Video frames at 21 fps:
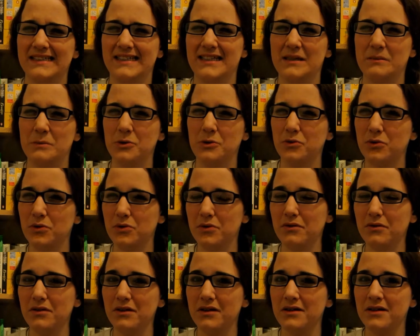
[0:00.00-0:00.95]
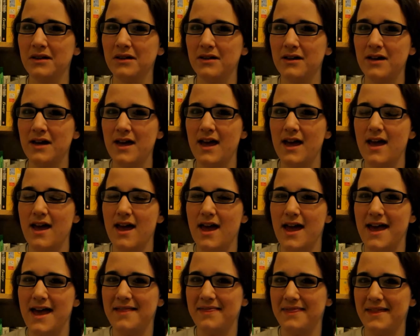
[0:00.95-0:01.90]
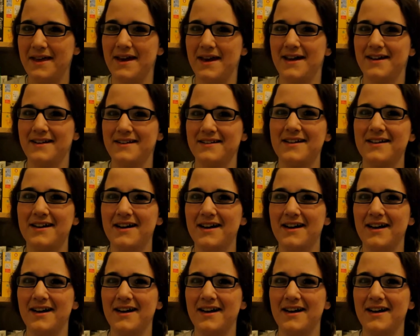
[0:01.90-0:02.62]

them all in the end.